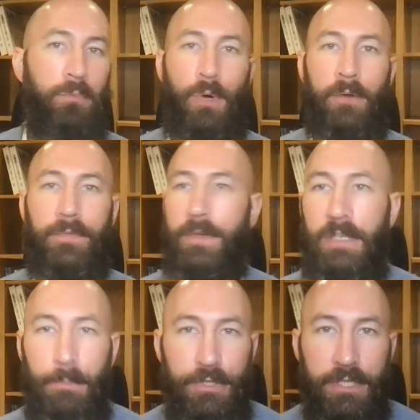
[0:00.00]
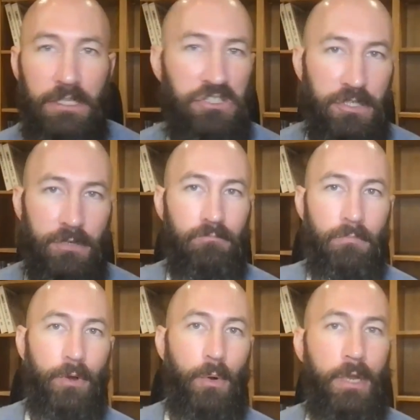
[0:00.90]
12 to 15%. Let's just
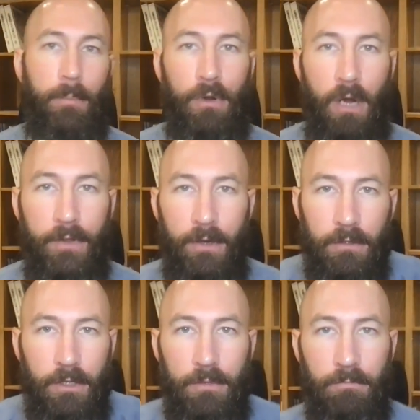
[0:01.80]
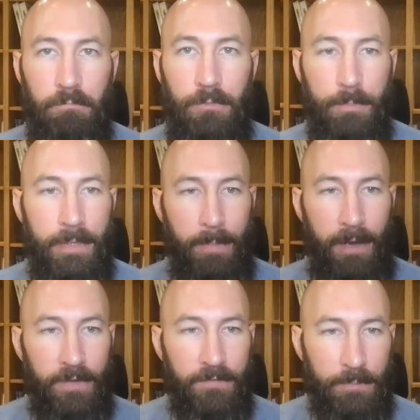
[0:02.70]
throw a number on there. Could be
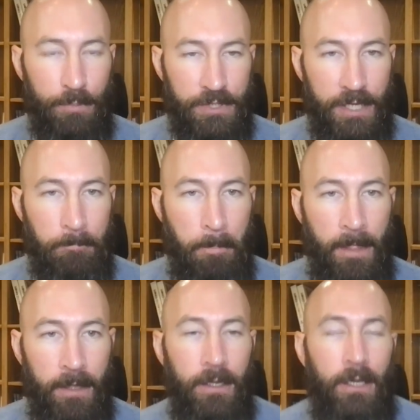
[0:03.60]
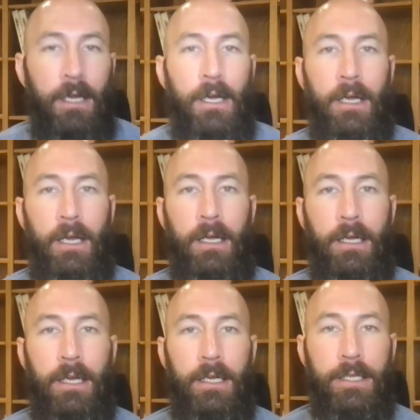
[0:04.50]
about 15%.
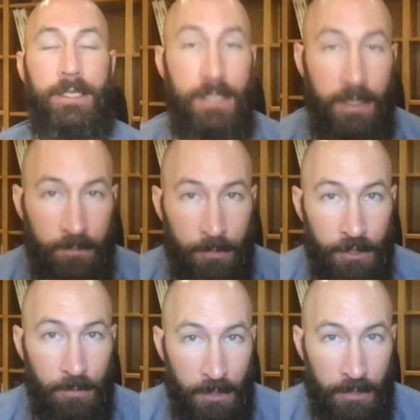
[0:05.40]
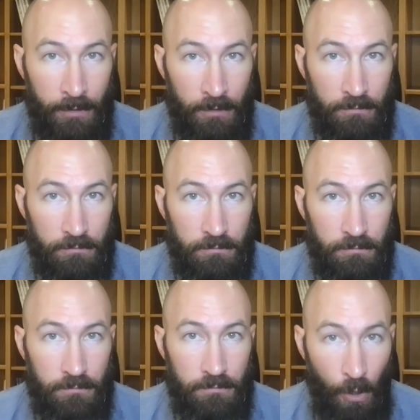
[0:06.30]
7 million people
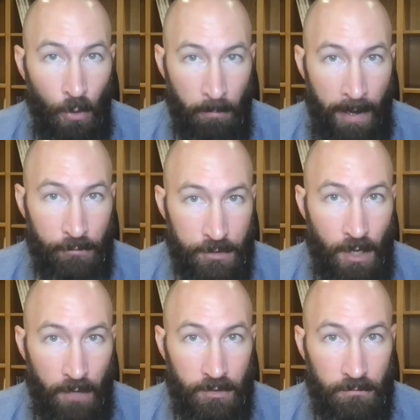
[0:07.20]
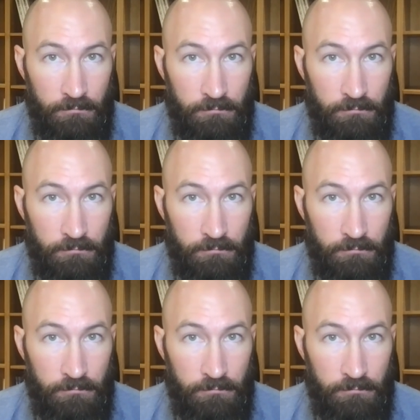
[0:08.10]
own Microsoft.